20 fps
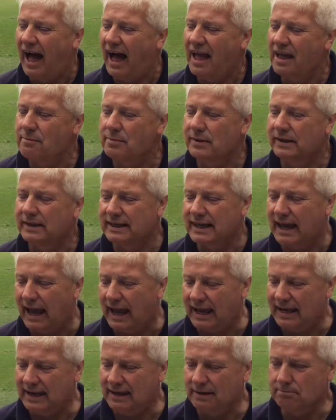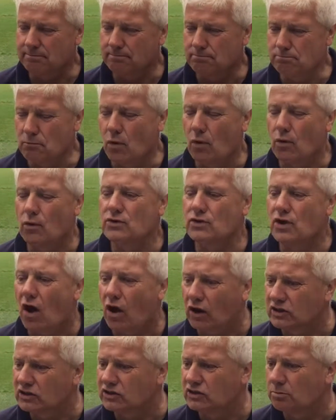I became more
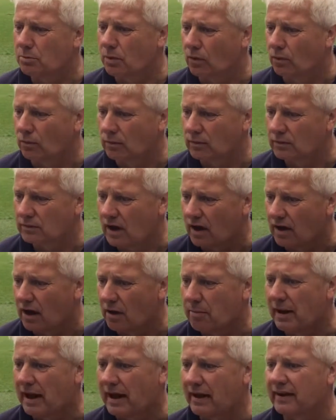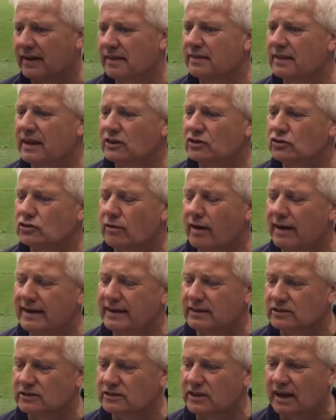knowledgeable about it. They
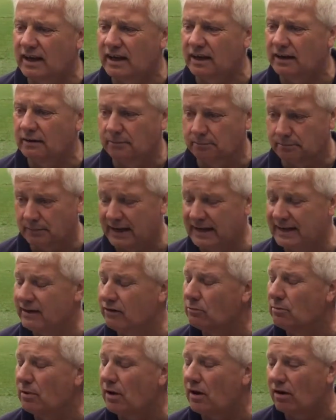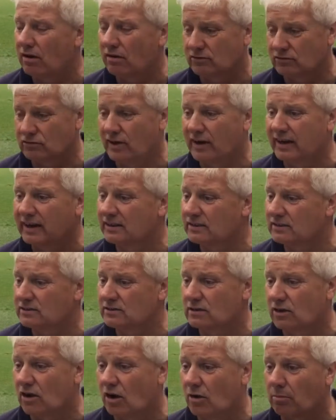trained at our Penniel Park training
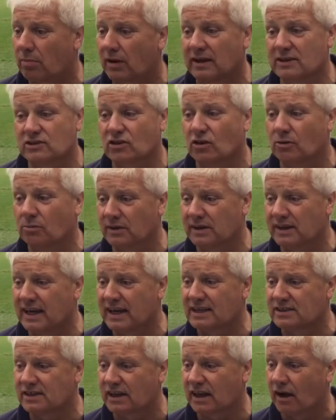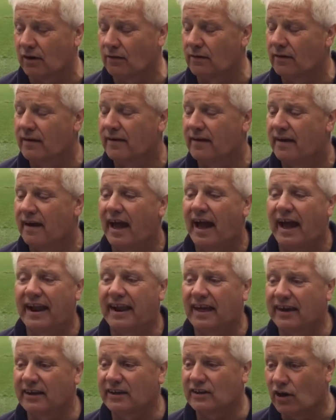complex a couple of years ago,
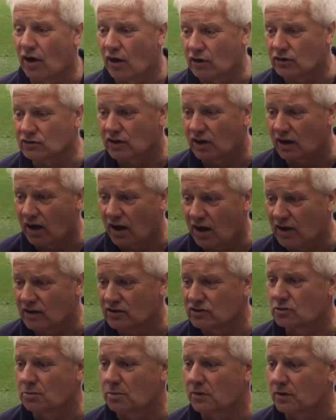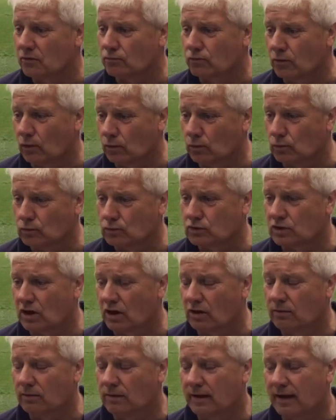and I got to learn some of the rules.
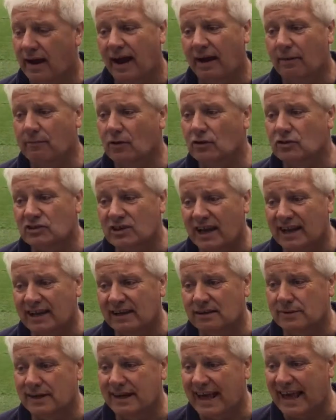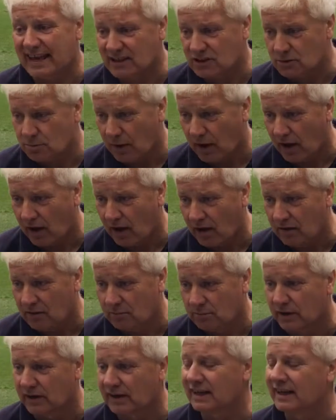So I'm not saying I'm an expert,
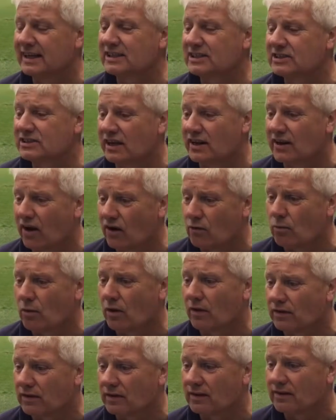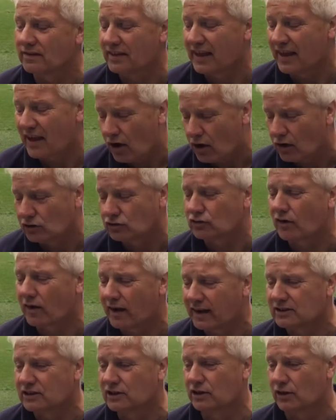but at least I know what they are
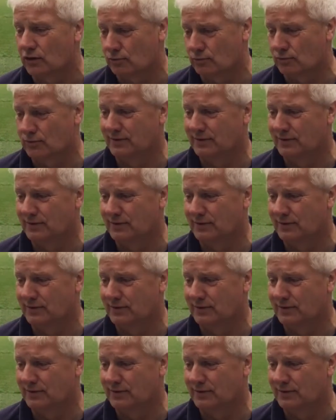trying to do.